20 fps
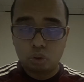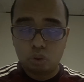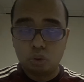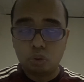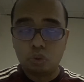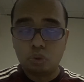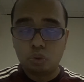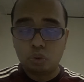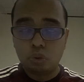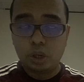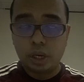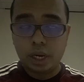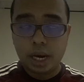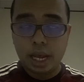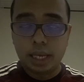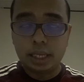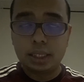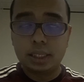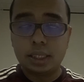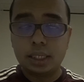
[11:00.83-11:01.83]
to
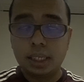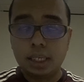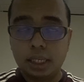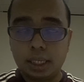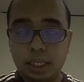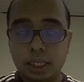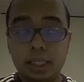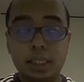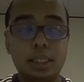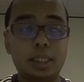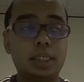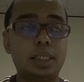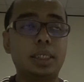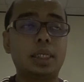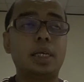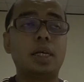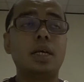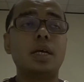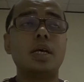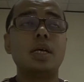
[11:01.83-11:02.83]
less the risk,
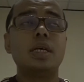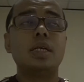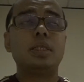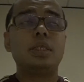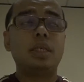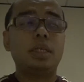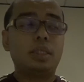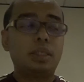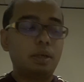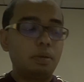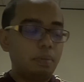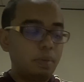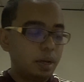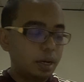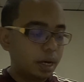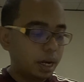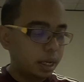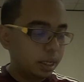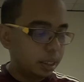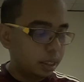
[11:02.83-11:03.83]

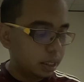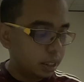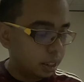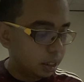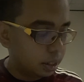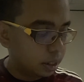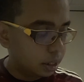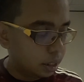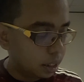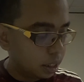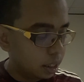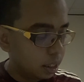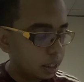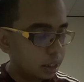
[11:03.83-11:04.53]
systemic risk.